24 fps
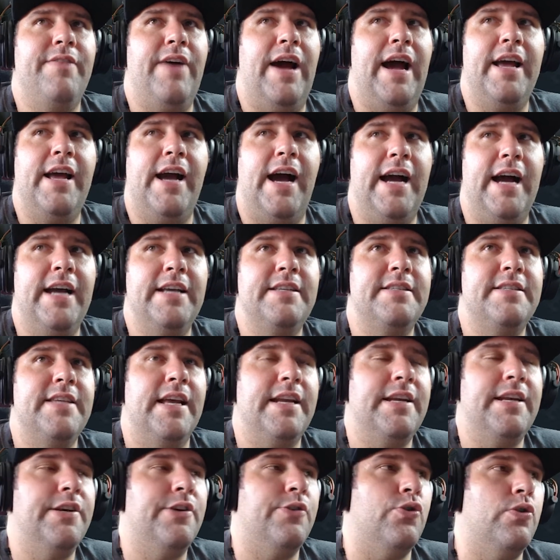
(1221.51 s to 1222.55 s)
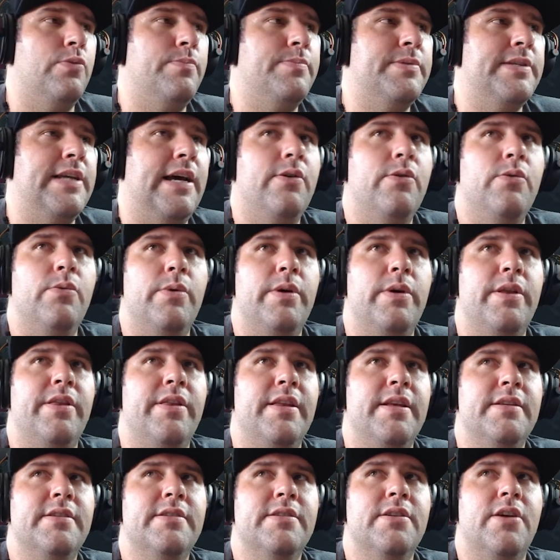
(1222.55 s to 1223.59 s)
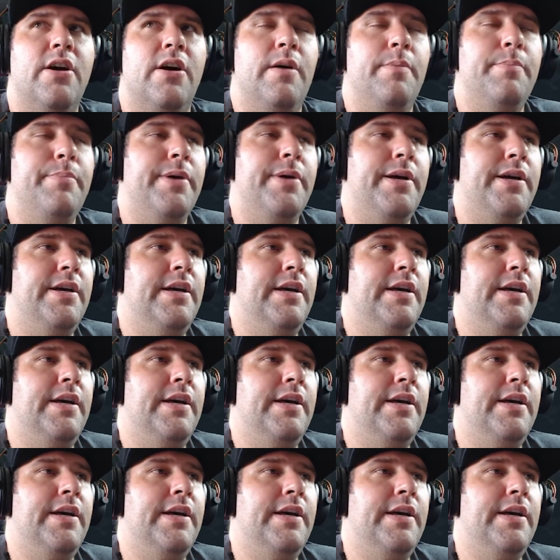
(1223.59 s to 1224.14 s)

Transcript: I send groups out with this comp.